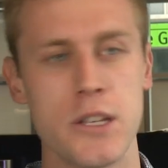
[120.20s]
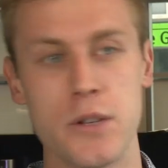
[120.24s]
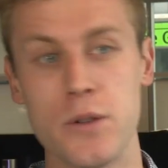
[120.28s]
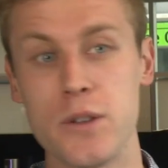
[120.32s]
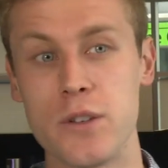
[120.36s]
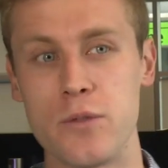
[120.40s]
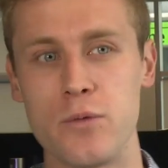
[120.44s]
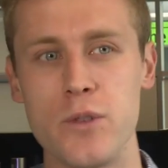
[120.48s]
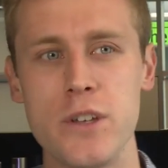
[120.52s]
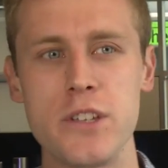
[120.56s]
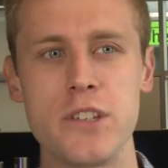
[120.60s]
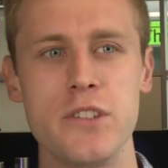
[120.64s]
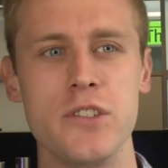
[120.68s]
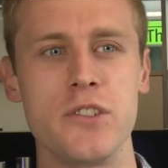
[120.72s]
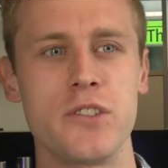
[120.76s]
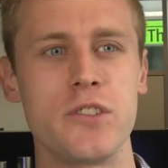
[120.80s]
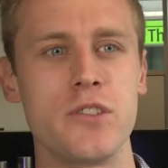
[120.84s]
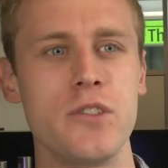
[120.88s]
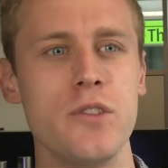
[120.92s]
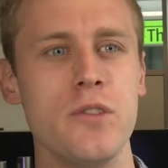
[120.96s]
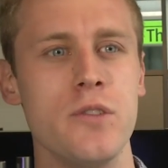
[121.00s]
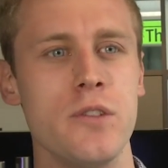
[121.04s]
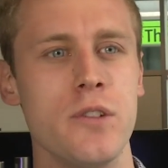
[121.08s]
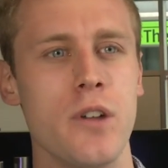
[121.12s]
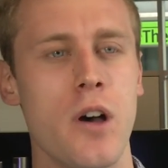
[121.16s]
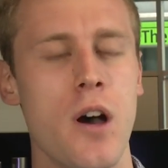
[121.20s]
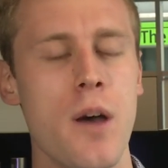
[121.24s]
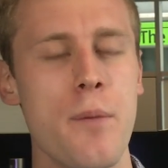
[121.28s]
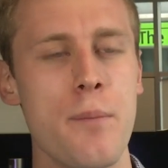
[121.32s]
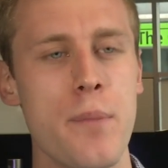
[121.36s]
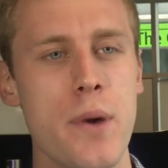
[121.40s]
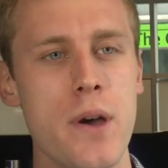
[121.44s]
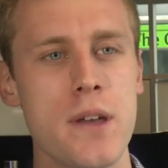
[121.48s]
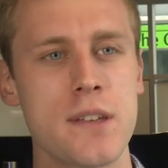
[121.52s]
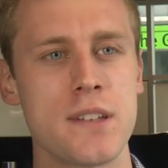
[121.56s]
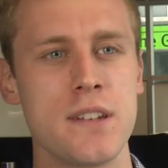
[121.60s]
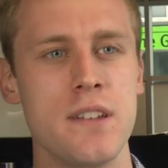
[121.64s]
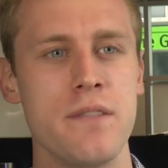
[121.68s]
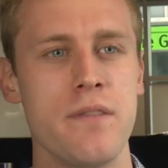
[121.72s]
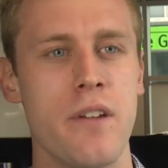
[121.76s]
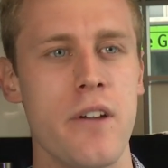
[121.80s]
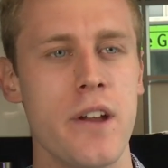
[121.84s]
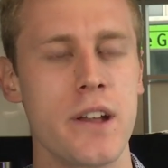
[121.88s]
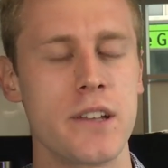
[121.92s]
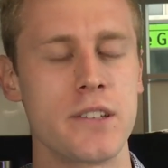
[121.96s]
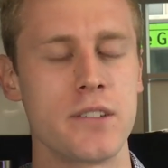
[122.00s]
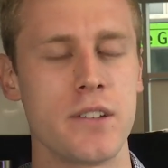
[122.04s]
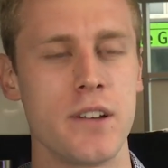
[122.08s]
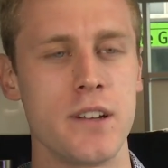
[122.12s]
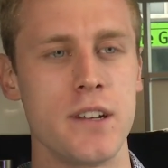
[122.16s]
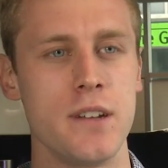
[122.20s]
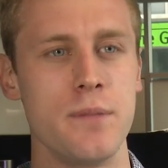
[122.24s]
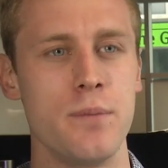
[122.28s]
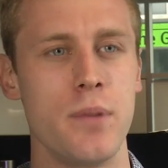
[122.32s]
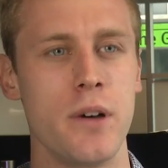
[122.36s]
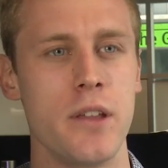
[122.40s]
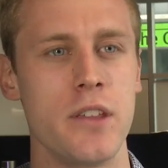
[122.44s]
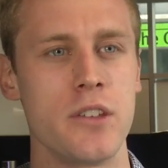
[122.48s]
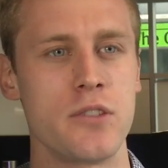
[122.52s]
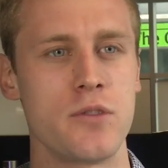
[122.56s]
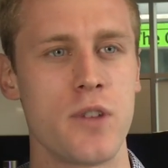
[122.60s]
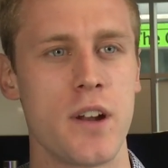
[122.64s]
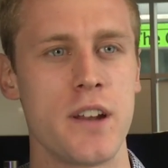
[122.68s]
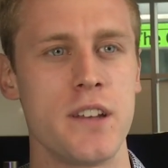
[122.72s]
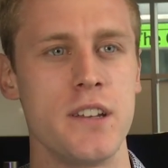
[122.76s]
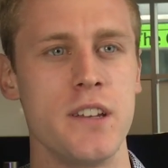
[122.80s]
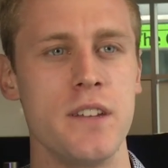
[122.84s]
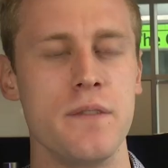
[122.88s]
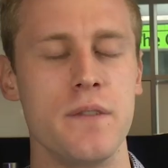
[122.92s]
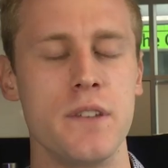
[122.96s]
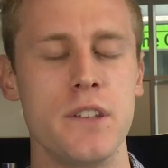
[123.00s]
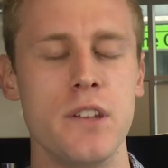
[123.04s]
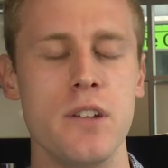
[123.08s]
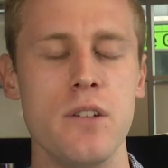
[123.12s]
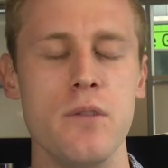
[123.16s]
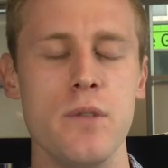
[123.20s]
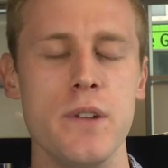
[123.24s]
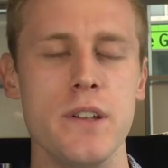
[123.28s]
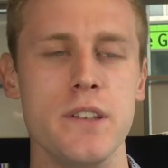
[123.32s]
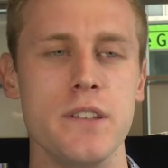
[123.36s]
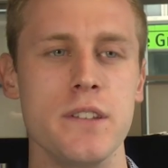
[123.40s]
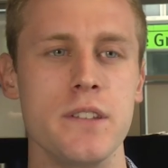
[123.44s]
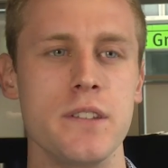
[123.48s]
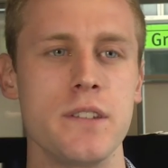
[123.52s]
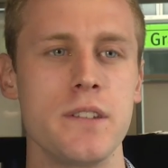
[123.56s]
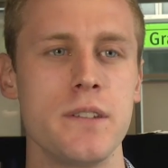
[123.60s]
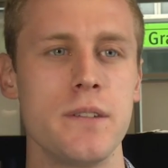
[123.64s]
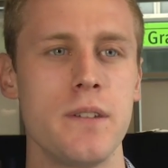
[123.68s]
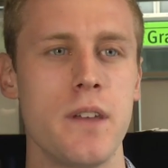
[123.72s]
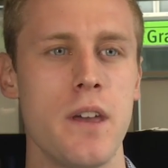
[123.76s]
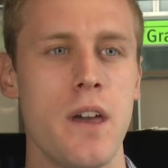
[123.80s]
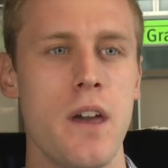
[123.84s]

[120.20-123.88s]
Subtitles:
So as a recent student, I'm personally very excited by the strategy for two reasons.